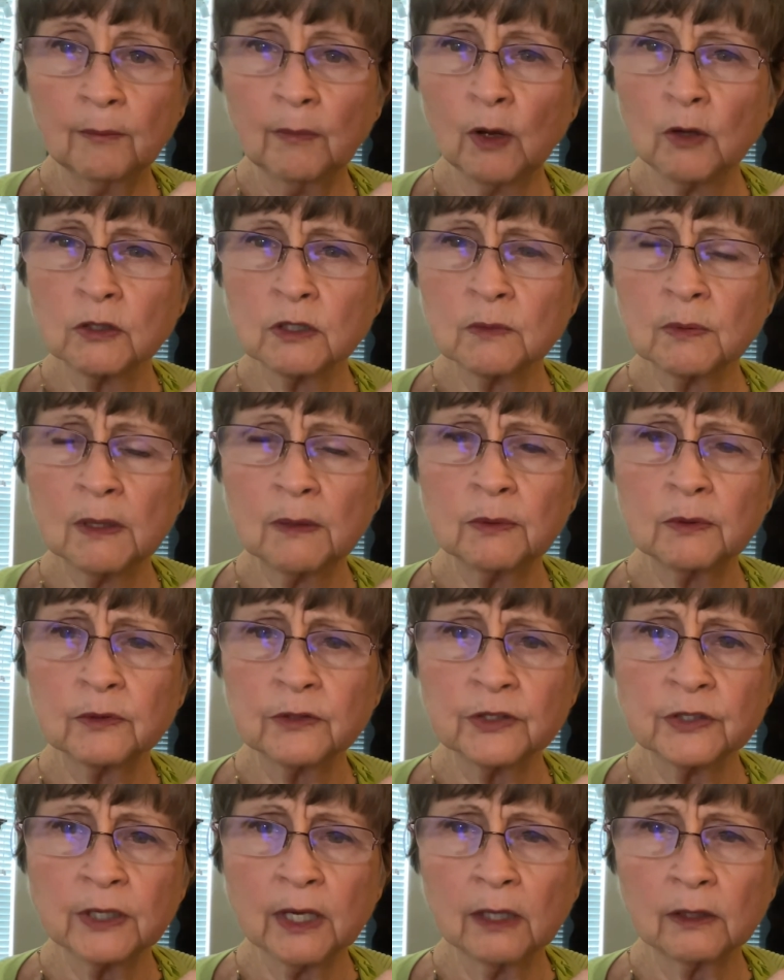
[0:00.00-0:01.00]
Most people
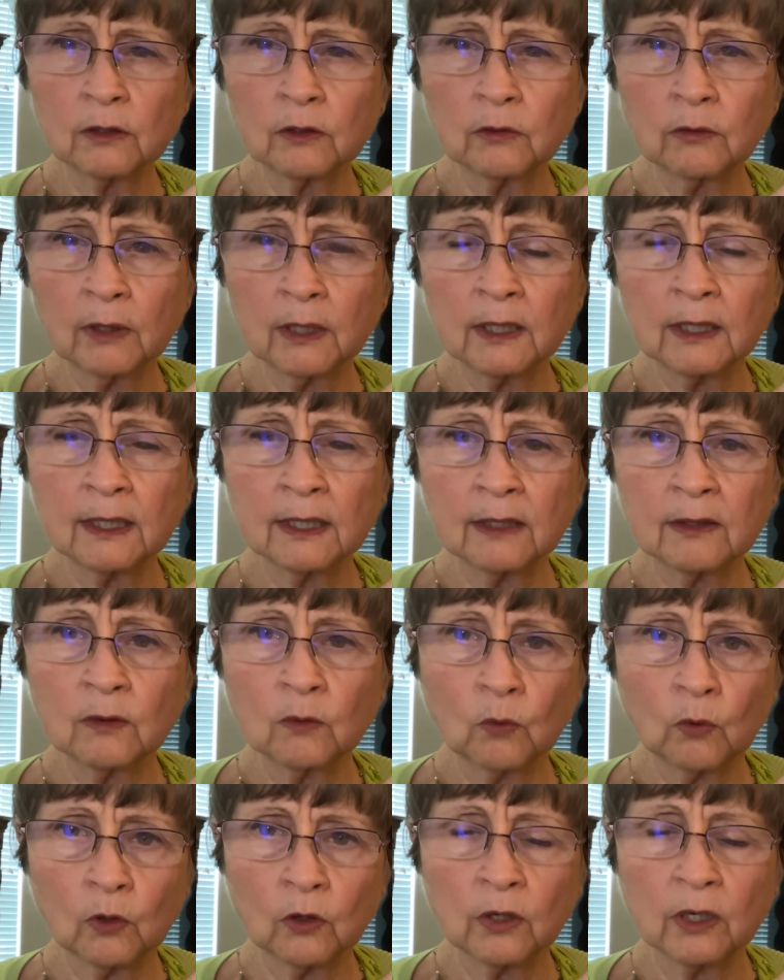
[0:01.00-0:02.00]
say it correctly in
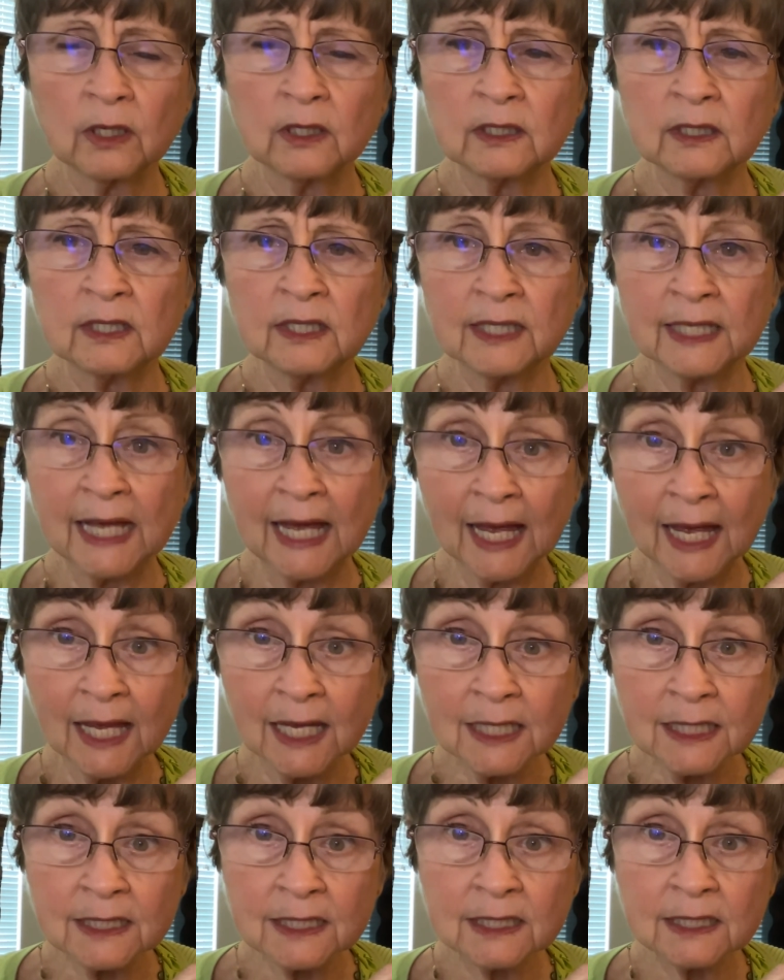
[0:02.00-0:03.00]
the word
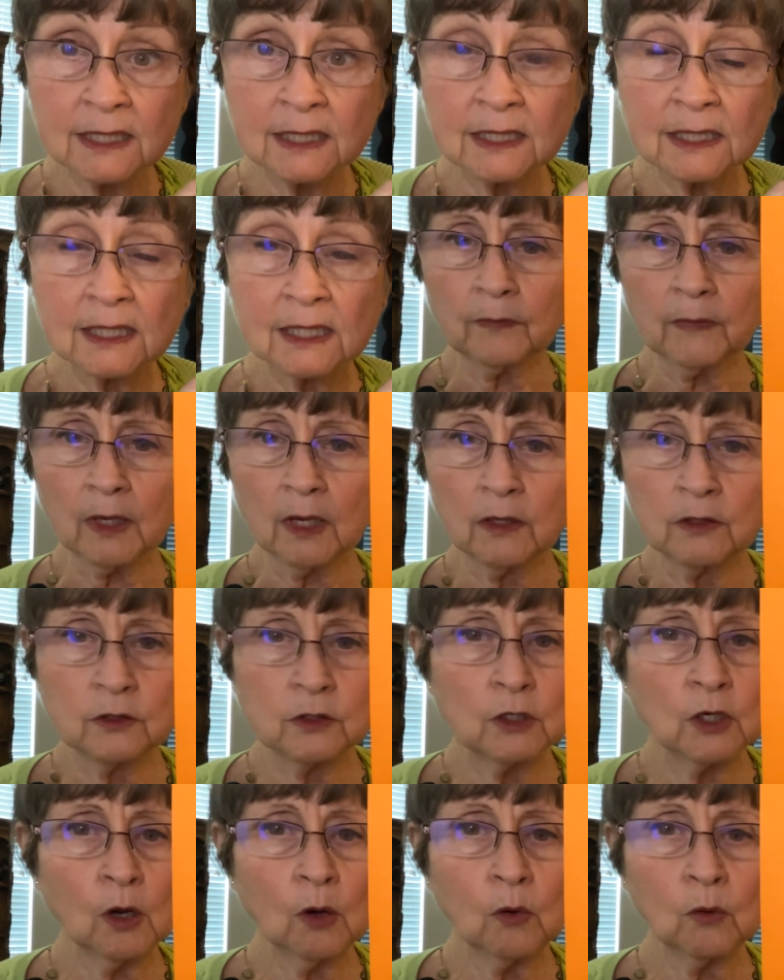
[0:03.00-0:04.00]
yes.
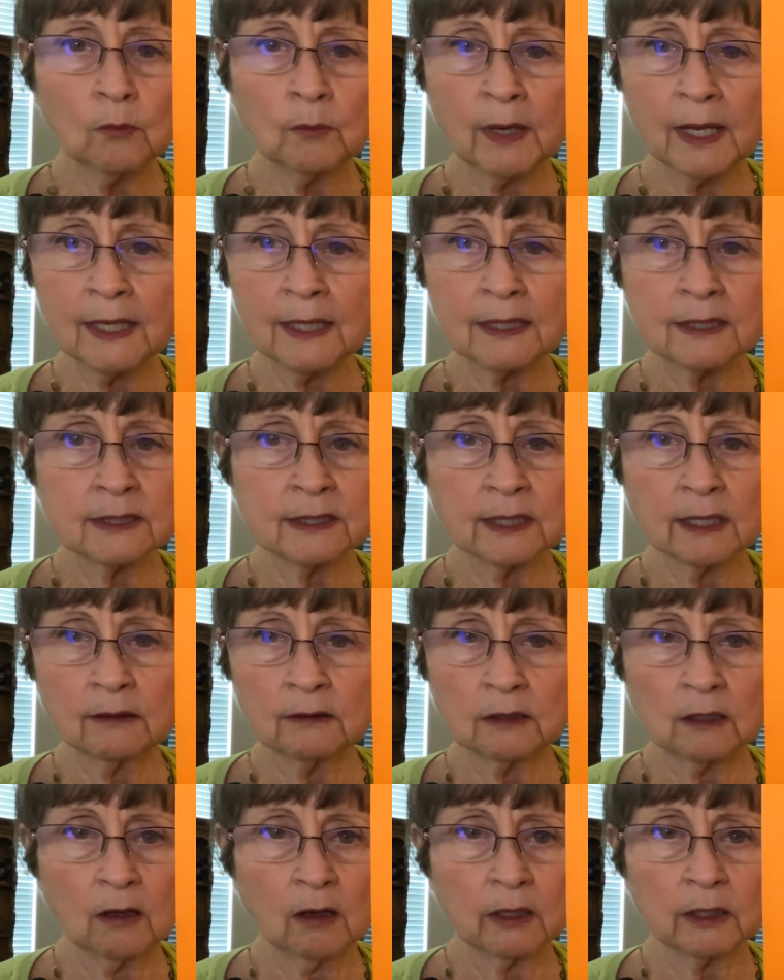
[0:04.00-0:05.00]
Don't make it
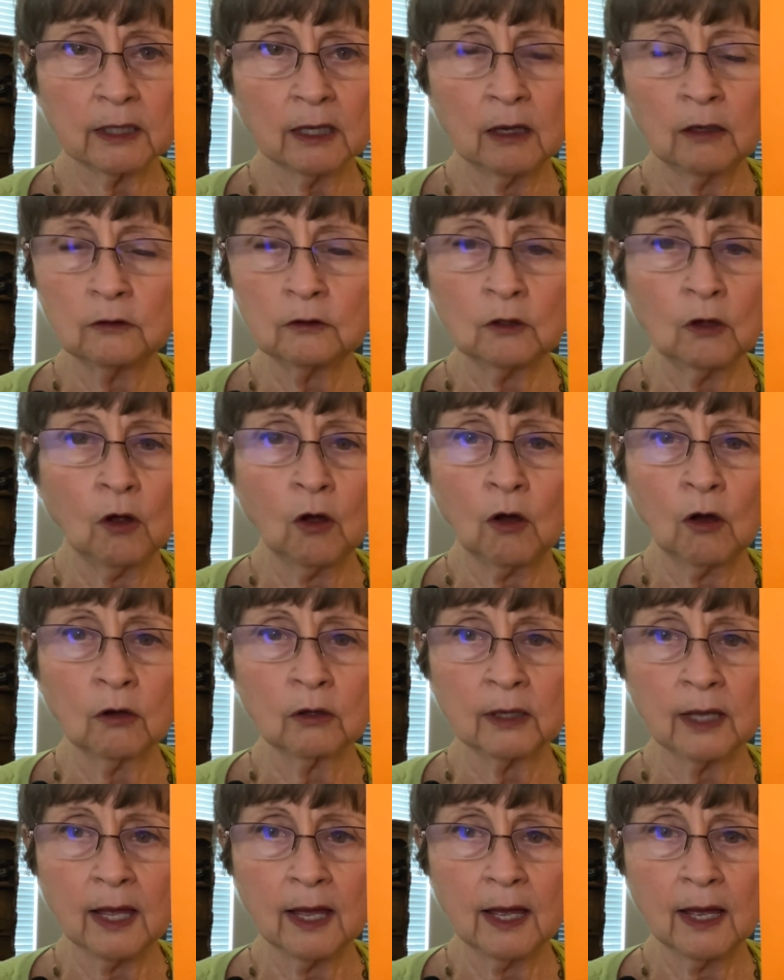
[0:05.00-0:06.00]
sound like a
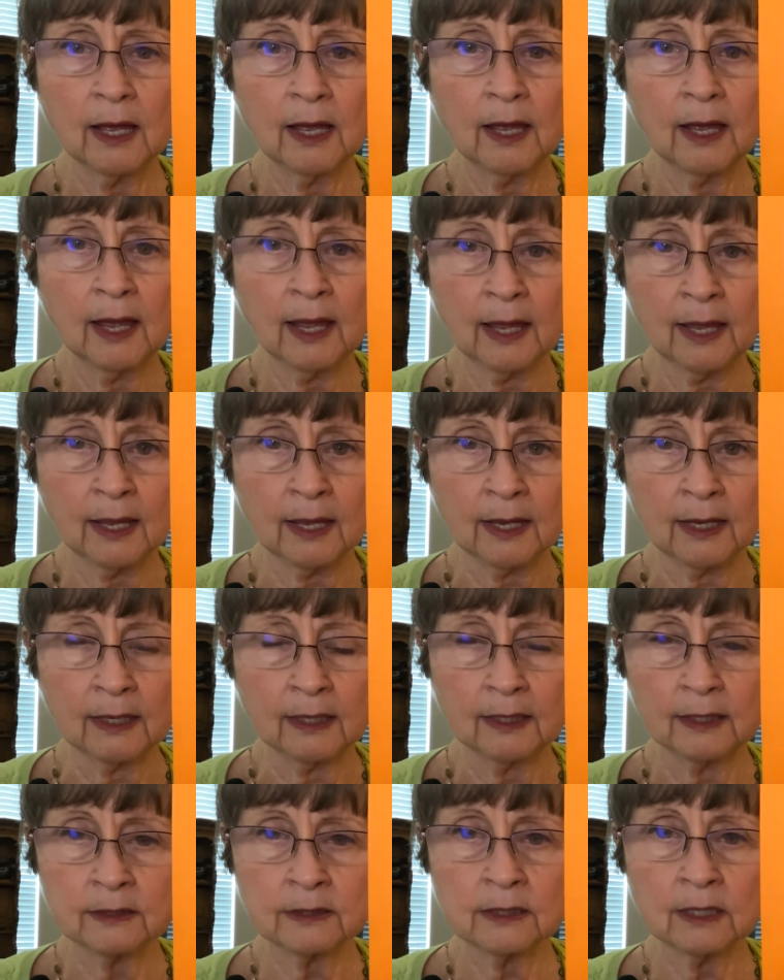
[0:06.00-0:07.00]
long A.
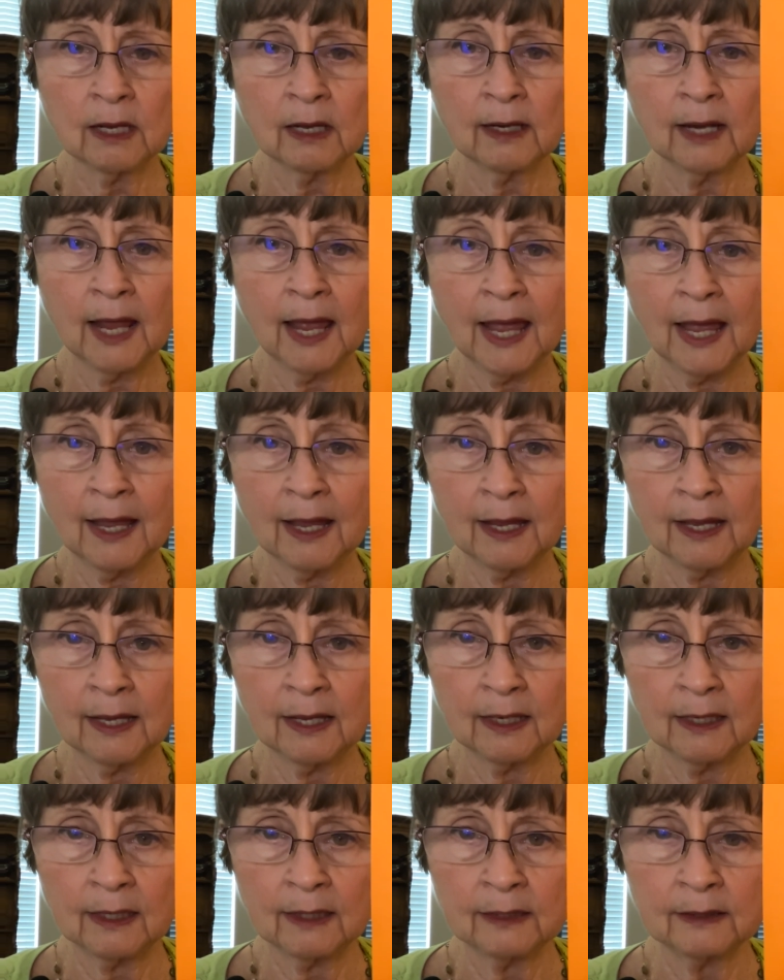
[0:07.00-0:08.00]
It's not
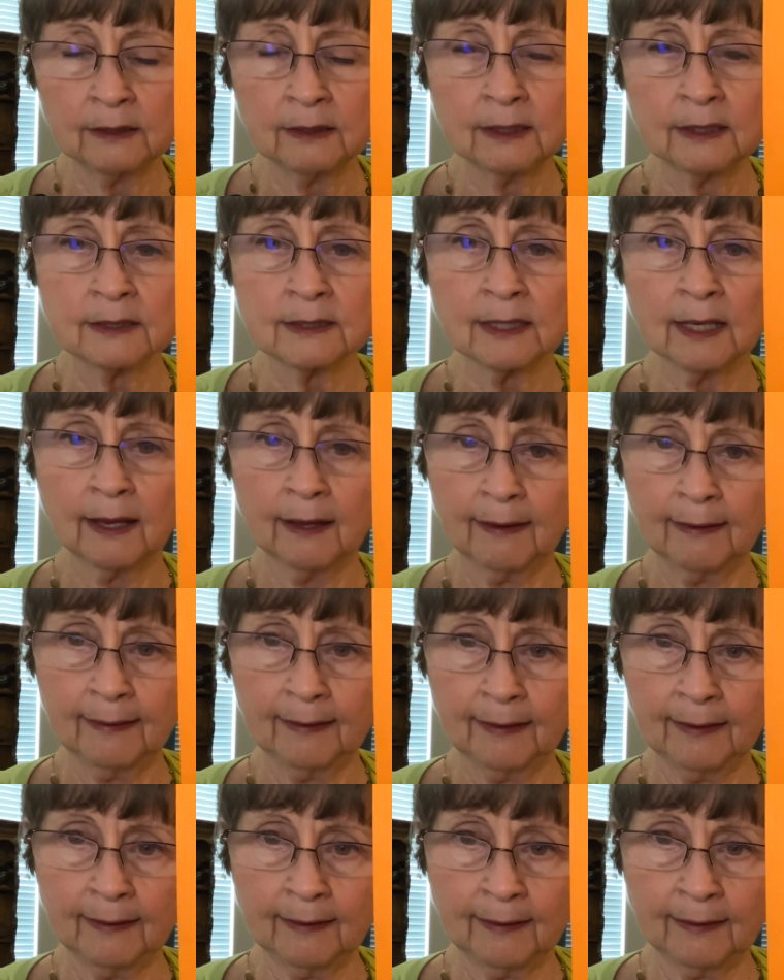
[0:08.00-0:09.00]
Helen, it's
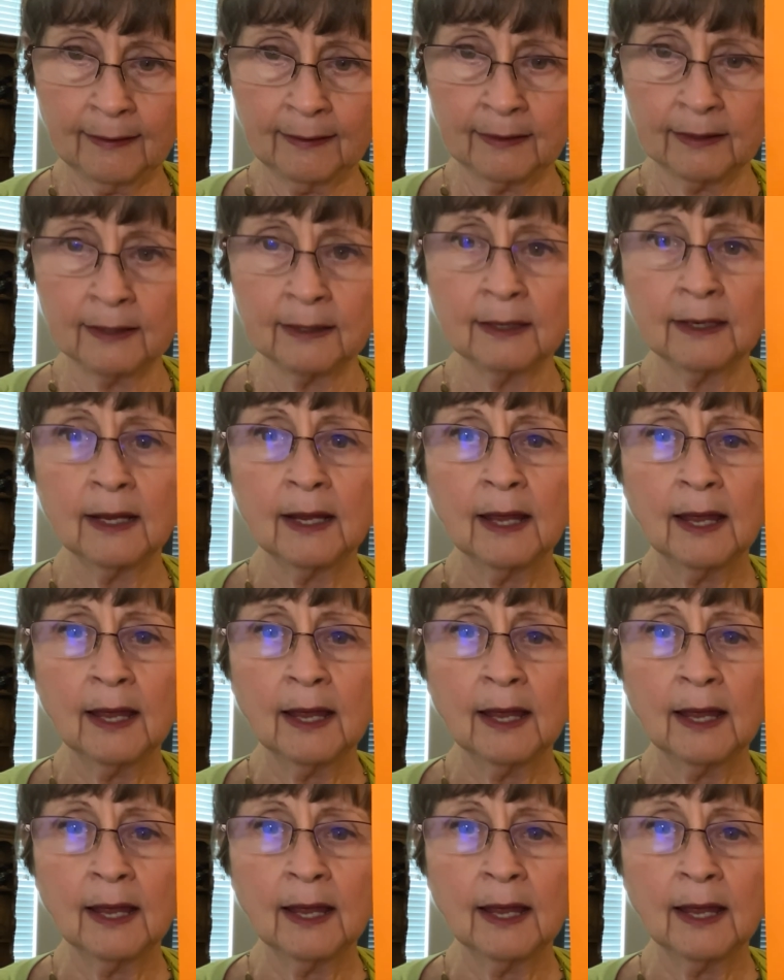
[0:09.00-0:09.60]
Helen.